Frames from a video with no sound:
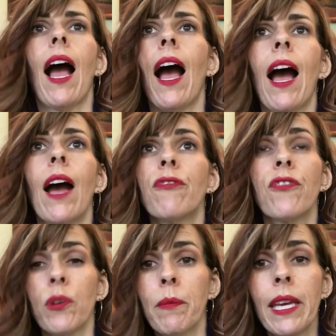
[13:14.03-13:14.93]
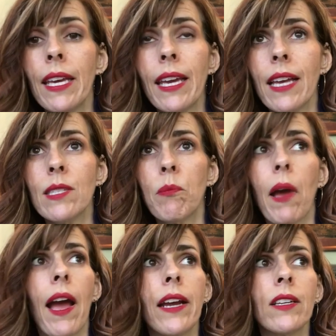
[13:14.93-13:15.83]
Uh, for me as a
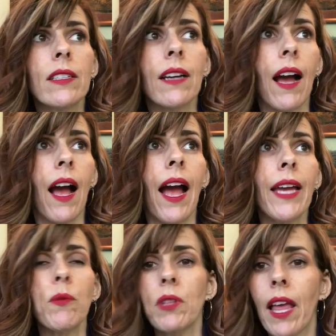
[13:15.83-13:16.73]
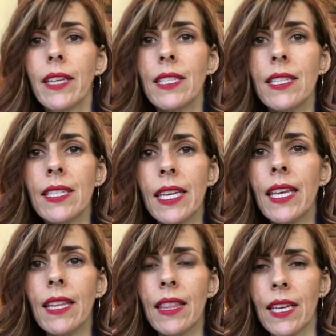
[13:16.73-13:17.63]
buyer, I would like to
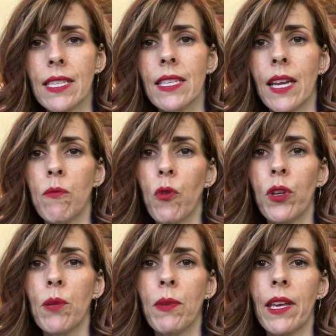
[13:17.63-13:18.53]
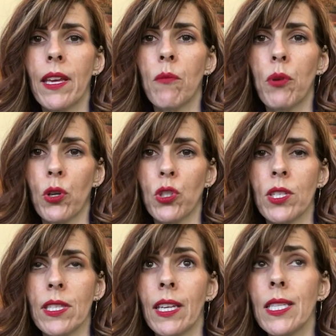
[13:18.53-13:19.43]
see the things that I'm going to be
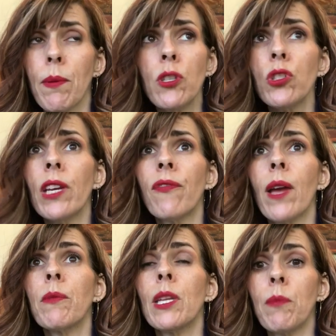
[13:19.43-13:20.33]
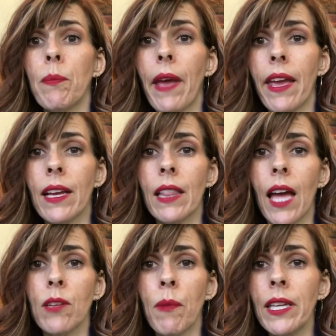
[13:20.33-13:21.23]
purchasing, especially if I'm going to be paying a
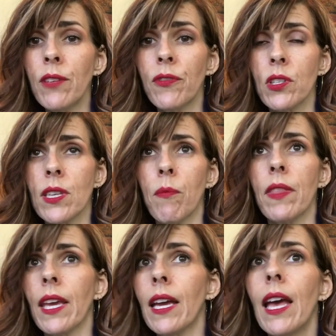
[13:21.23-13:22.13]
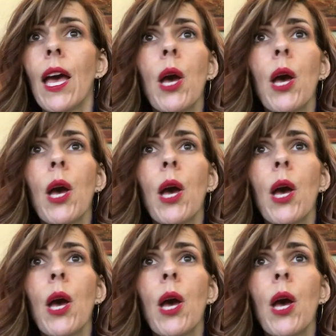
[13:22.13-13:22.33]
lot of money for something.